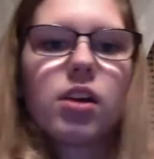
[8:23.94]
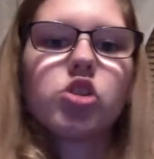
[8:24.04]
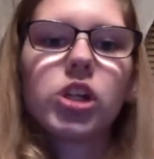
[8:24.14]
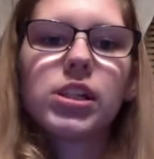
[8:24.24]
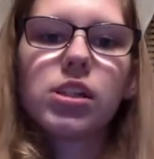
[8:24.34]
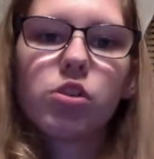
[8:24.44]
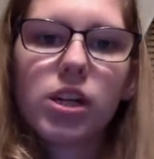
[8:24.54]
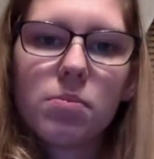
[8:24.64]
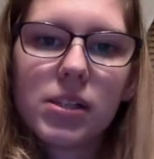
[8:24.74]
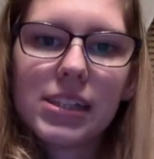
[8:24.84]
Jason
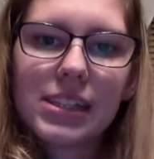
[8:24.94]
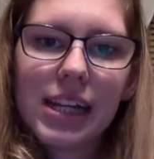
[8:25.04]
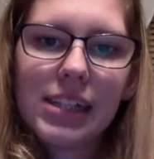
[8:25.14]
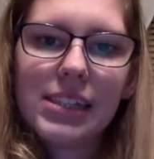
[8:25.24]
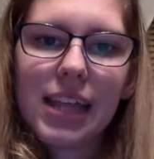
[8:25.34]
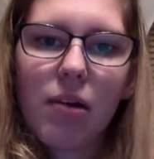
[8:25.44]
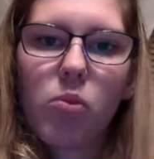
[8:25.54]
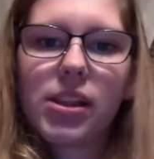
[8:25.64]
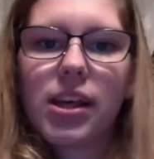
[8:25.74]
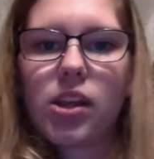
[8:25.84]
Creedman states that
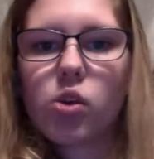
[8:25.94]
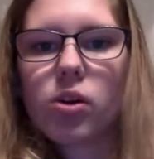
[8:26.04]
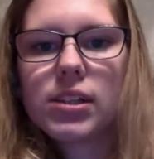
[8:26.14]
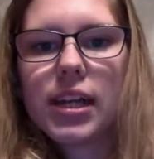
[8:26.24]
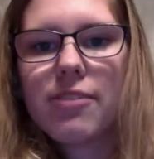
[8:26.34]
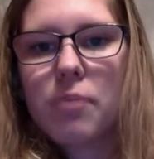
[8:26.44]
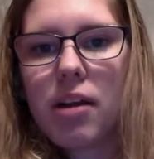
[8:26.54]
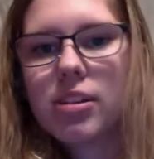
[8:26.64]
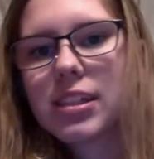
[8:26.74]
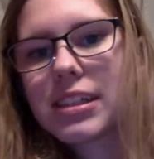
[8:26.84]
with the authoritative
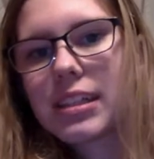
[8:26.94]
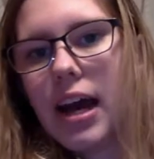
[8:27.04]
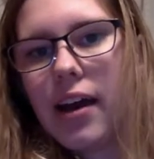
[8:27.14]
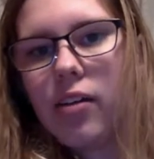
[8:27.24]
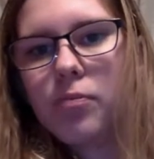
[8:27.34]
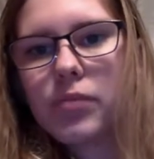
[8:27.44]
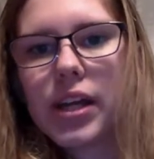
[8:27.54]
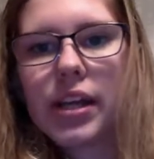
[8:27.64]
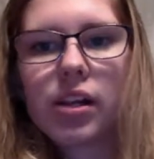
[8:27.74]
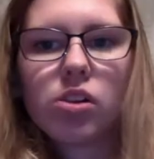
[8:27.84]
parenting style,
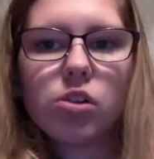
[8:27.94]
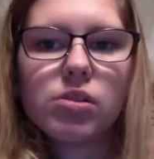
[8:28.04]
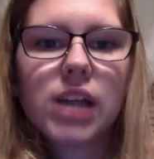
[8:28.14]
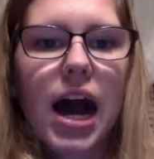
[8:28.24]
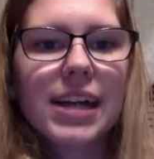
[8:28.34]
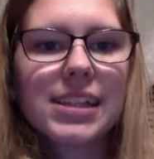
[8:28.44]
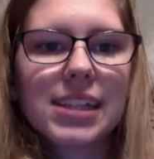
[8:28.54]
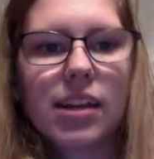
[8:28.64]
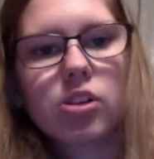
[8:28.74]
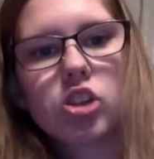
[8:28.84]
it includes high
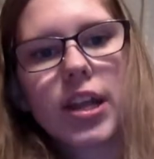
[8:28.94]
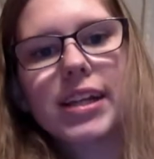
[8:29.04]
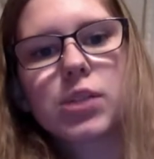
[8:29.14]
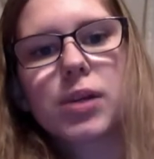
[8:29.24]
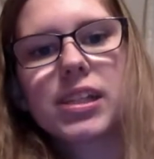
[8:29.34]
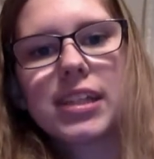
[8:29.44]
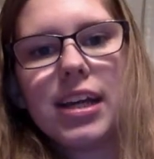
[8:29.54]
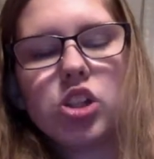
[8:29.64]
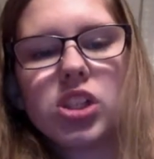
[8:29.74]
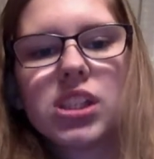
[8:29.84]
standards and
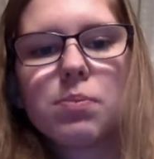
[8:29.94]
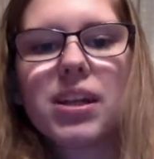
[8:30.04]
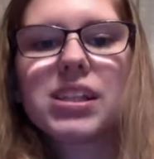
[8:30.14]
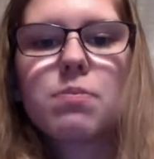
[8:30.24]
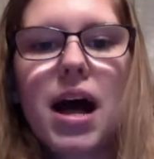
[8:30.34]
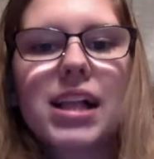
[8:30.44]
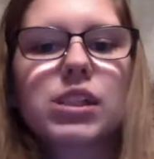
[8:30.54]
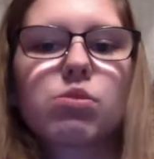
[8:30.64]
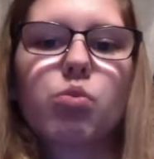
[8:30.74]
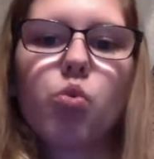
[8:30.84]
expectations, but it's
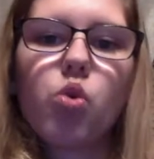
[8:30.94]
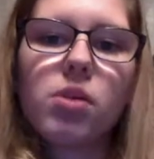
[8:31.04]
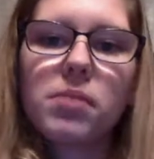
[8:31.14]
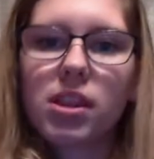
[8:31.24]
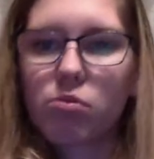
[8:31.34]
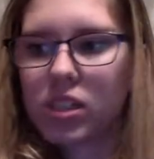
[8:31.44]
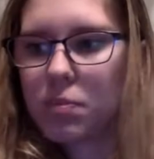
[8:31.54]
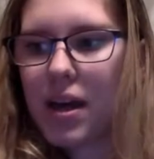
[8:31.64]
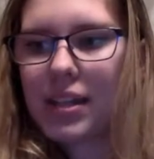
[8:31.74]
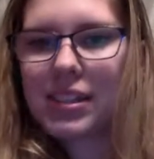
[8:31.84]
balanced with warmth,
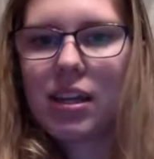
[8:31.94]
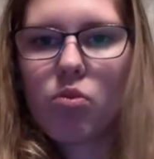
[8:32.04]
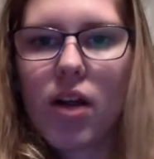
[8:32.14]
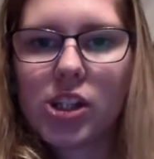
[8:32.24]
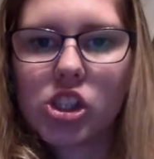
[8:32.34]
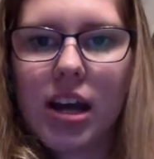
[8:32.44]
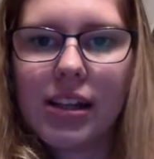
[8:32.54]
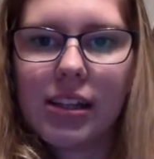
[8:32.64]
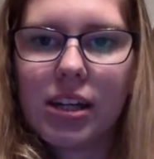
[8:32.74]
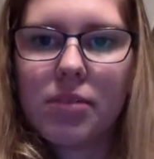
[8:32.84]
respect, and
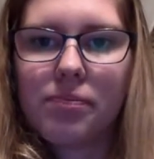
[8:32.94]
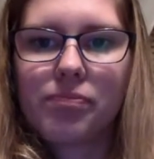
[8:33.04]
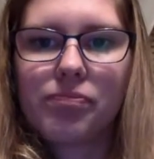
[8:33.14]
rationality.